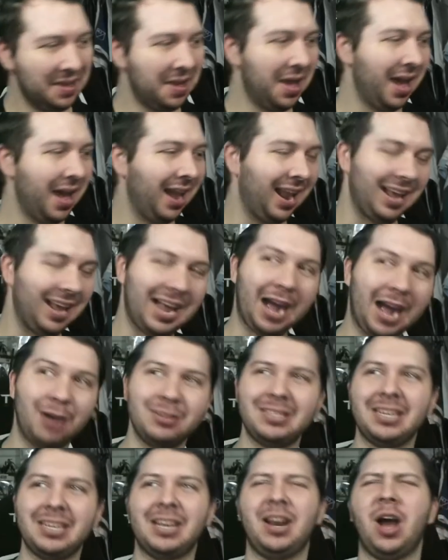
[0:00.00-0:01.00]
Like I was
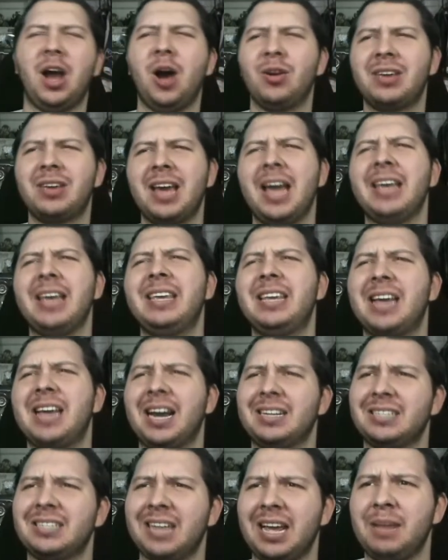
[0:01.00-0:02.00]
thinking, okay, he got his
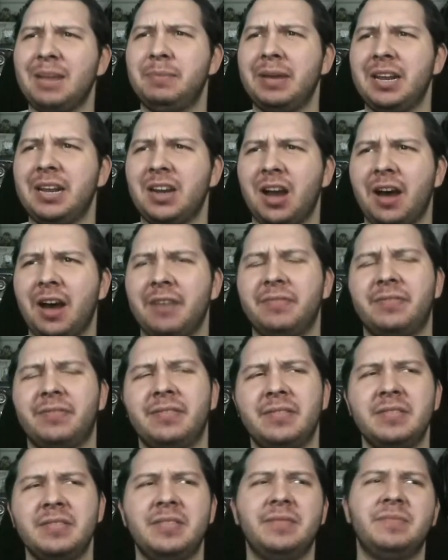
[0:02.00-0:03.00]
leg bitten off.
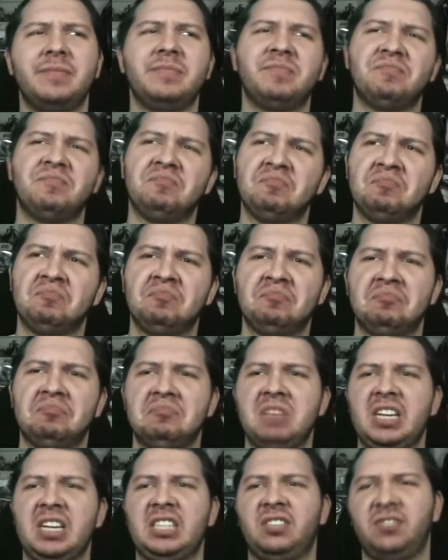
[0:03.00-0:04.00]

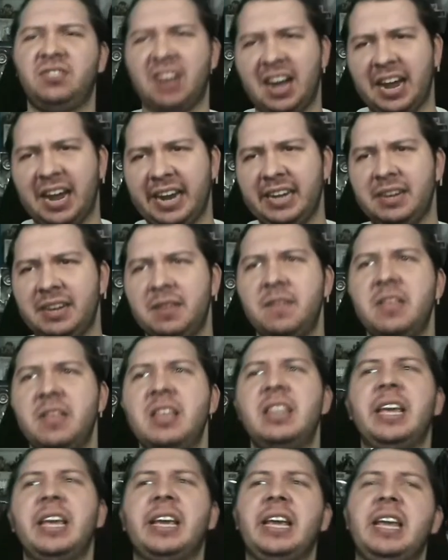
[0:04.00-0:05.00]
It's fine.
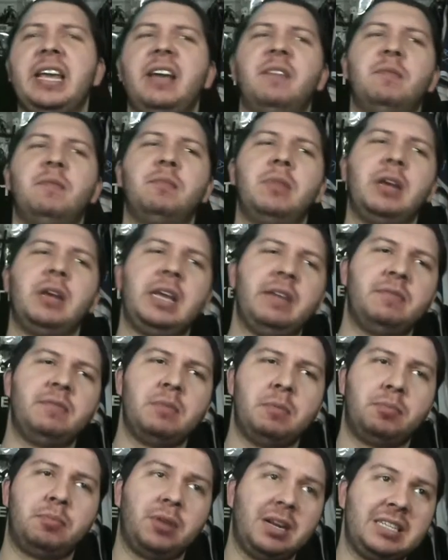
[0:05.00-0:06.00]
They can get him, give him a
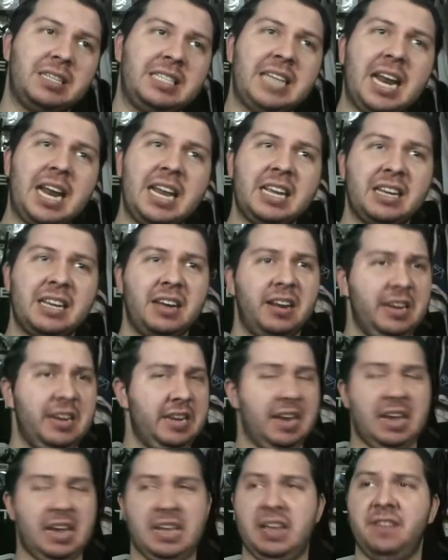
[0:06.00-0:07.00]
prosthetic,
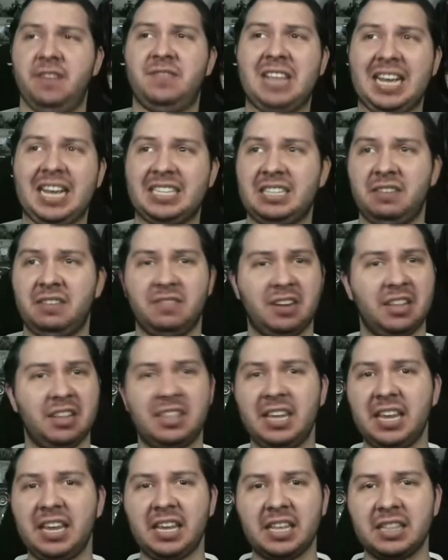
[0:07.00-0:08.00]
if that's even a
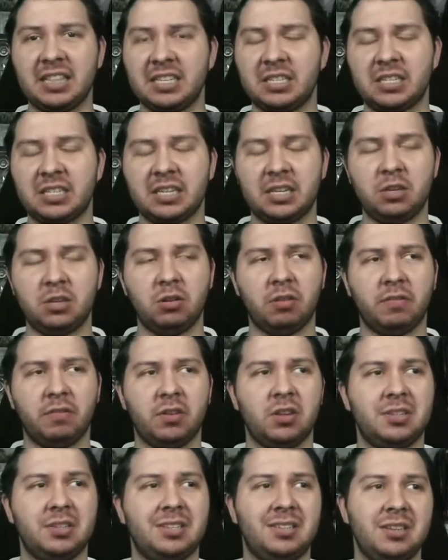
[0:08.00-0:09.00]
thing in this
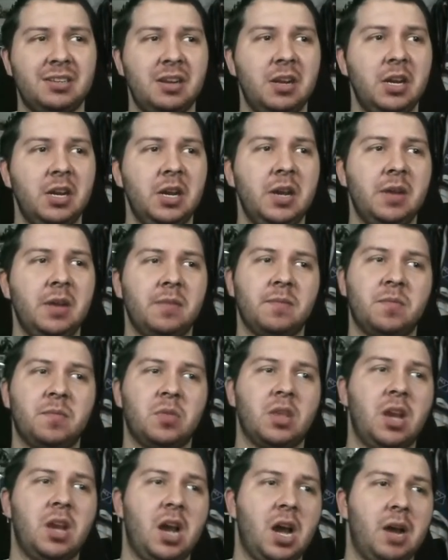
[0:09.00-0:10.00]
universe.
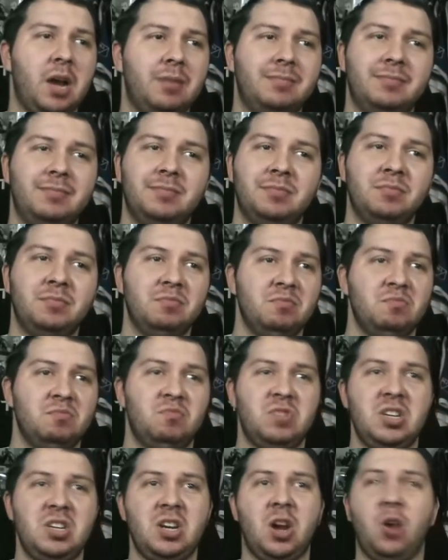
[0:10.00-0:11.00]
Um,
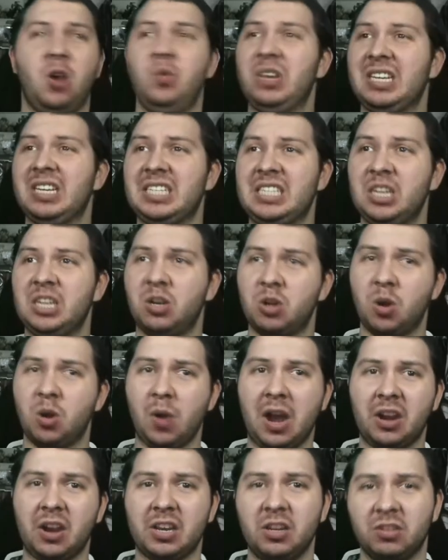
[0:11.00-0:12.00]
you know, he could still go
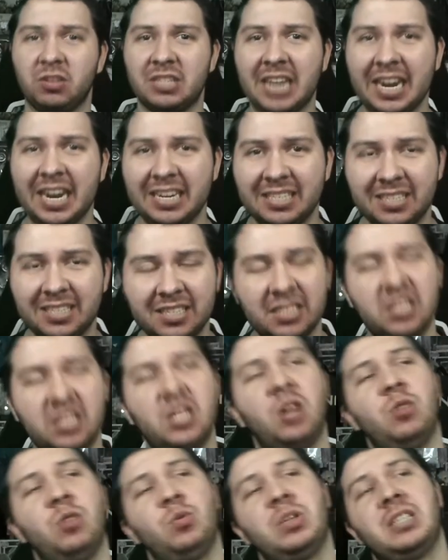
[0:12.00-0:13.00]
out kill titans. You
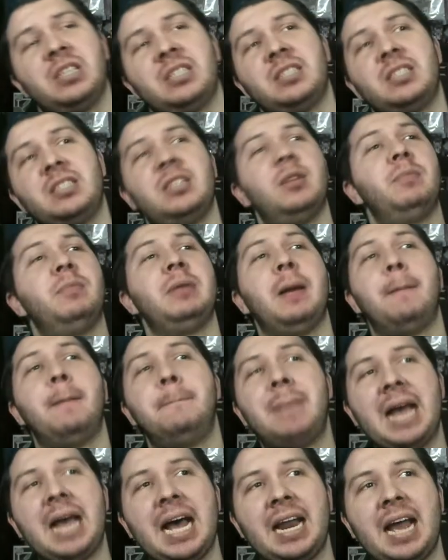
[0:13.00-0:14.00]
know, still be a
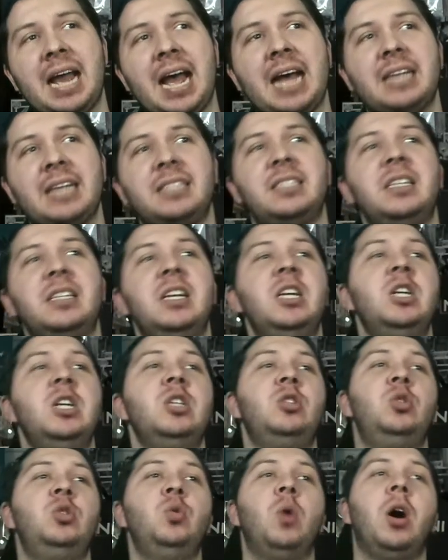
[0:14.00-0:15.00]
badass,
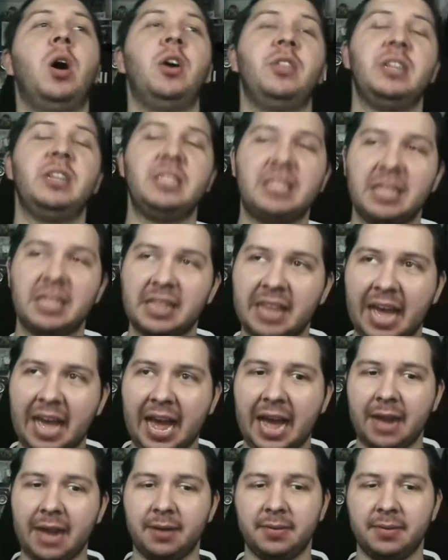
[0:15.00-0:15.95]
do all this and that.